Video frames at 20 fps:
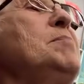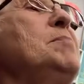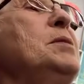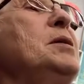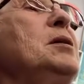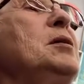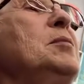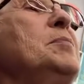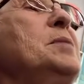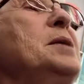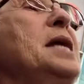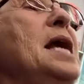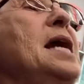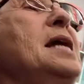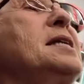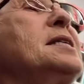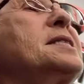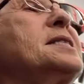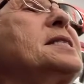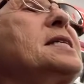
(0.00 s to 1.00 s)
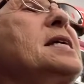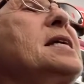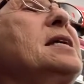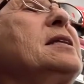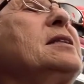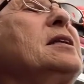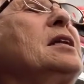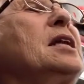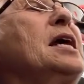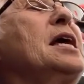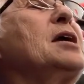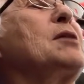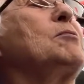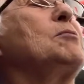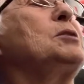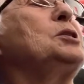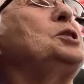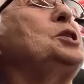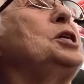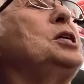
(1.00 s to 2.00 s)
Bill began to sing in the
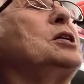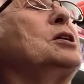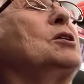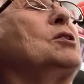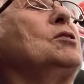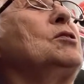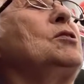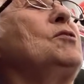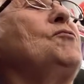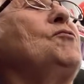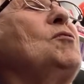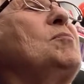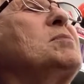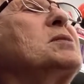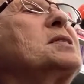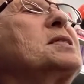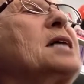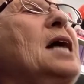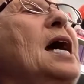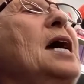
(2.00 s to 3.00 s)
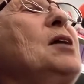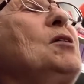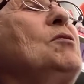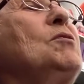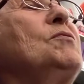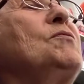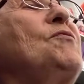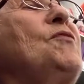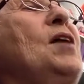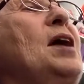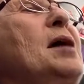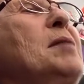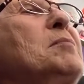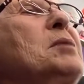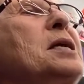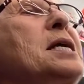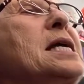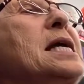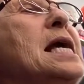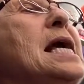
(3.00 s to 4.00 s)
language he had learned from his coyote
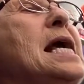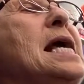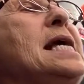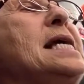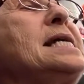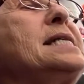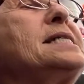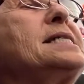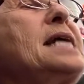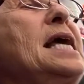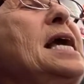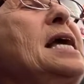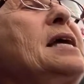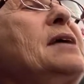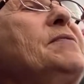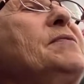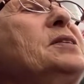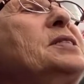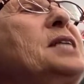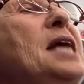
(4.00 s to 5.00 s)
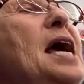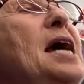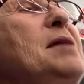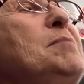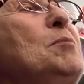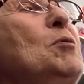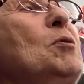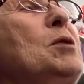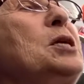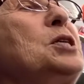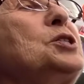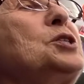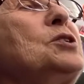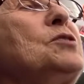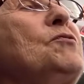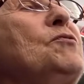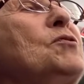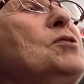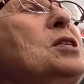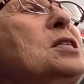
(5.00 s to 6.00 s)
family. He sang of his admiration
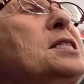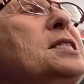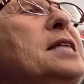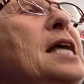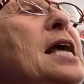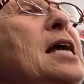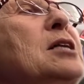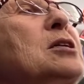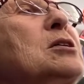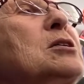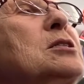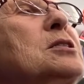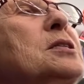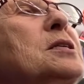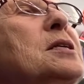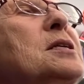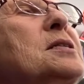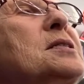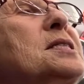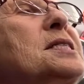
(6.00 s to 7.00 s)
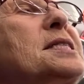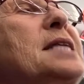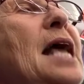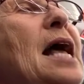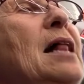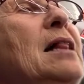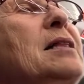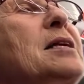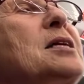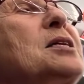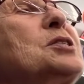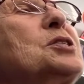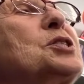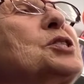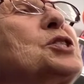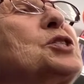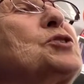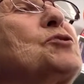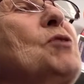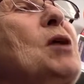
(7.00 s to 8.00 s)
for the stallion's
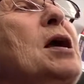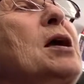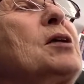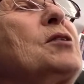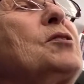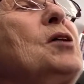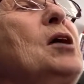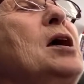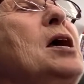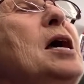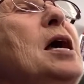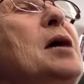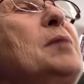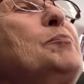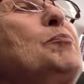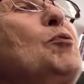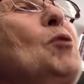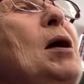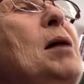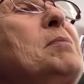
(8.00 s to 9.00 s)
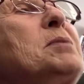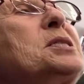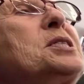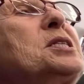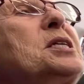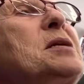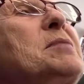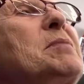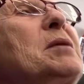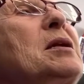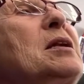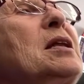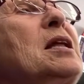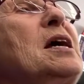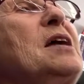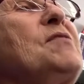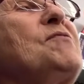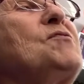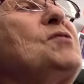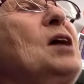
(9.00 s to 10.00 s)
strength and promised him a
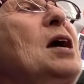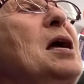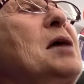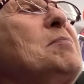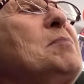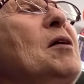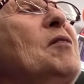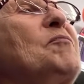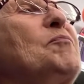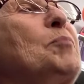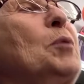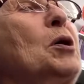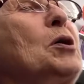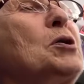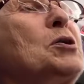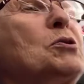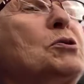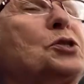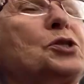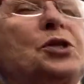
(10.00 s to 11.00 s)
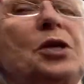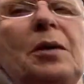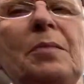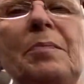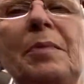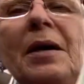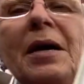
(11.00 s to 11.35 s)
lifetime of partnership